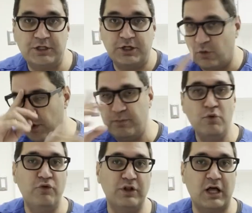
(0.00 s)
You know, we
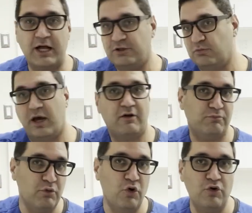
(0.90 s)
move a lot, you might have
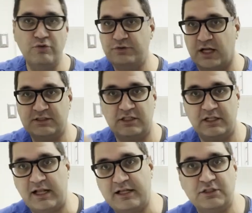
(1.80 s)
moved, not seen
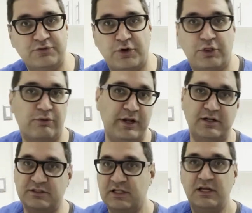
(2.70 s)
an anus for three
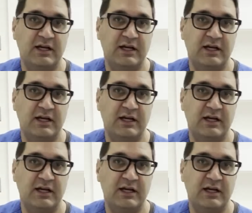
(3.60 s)
years,